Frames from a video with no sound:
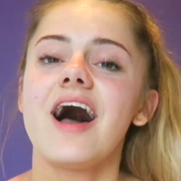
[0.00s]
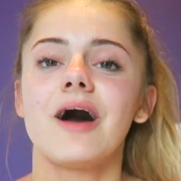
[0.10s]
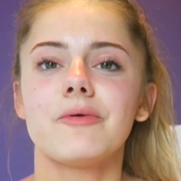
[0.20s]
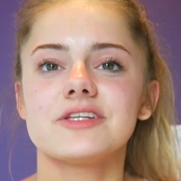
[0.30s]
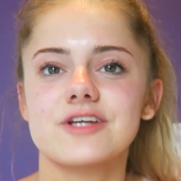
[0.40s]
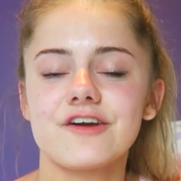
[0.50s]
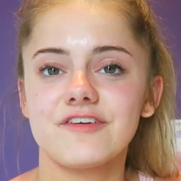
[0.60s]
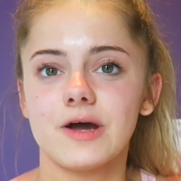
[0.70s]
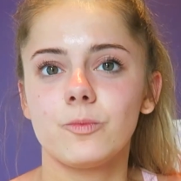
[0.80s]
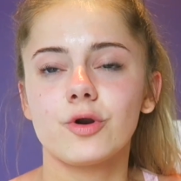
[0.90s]
I wanted to go
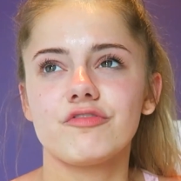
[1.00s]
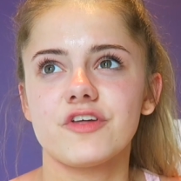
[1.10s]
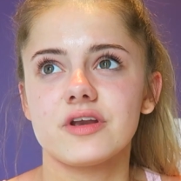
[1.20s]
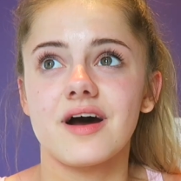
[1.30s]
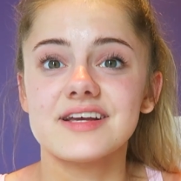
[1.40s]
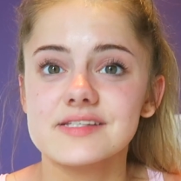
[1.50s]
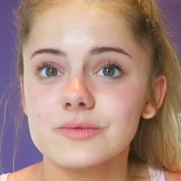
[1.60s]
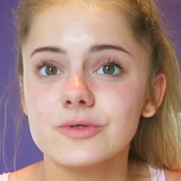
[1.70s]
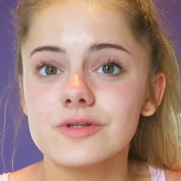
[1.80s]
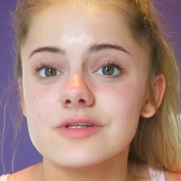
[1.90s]
for like one of the nicer
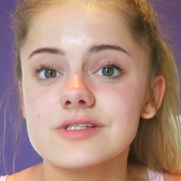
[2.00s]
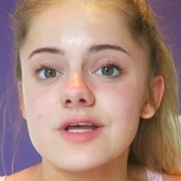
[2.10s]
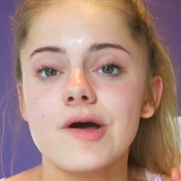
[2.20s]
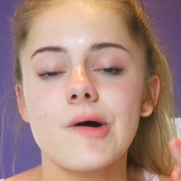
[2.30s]
ones,